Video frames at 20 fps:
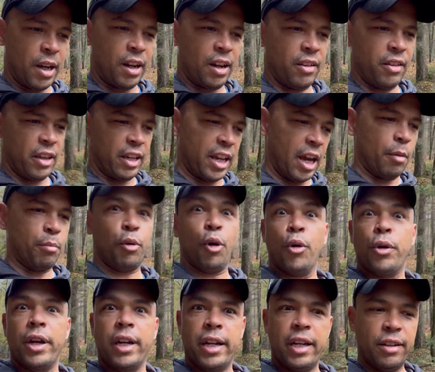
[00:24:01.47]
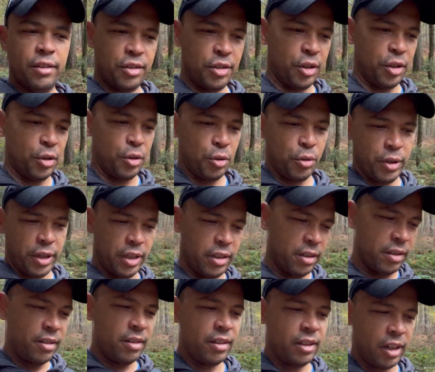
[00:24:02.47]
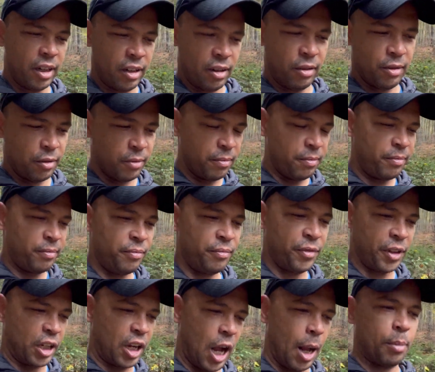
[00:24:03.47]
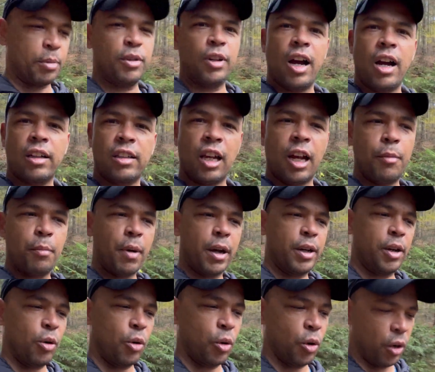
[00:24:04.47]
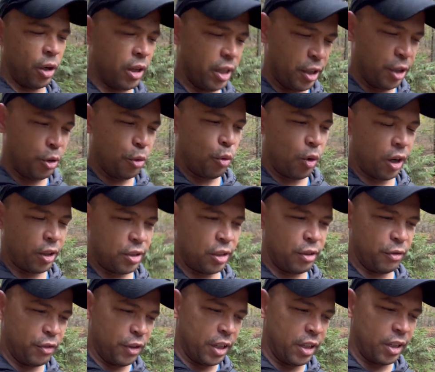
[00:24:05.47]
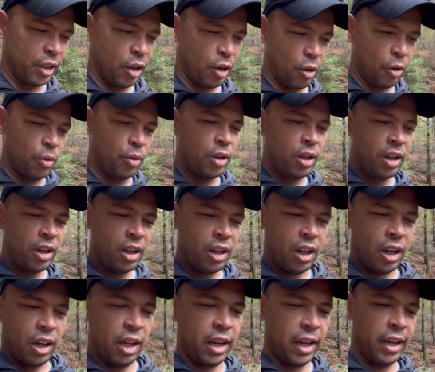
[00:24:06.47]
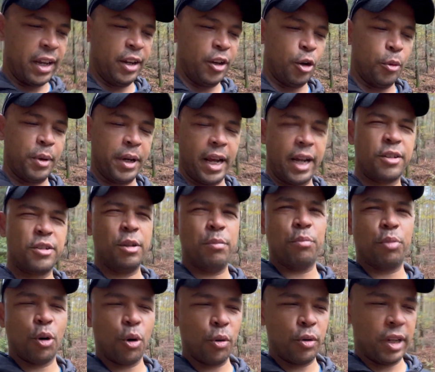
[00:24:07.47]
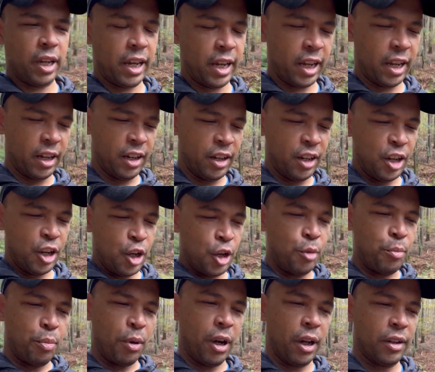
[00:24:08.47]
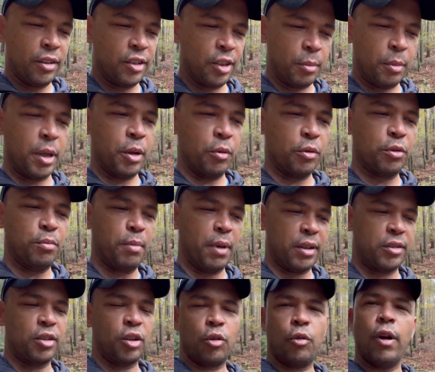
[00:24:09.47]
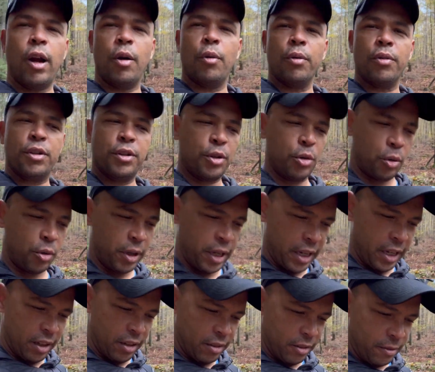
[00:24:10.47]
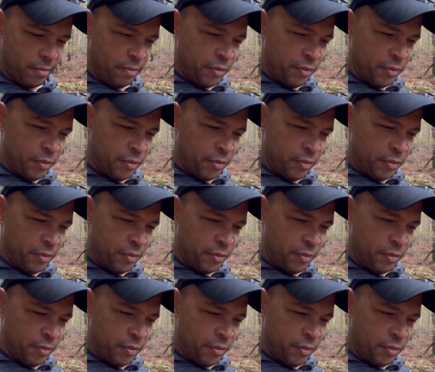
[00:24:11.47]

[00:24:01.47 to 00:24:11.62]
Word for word: how they got broken into and, you know, the cops knocked on my door, and then you watch the video and nobody actually broke in, but somebody was messing around with the door handle.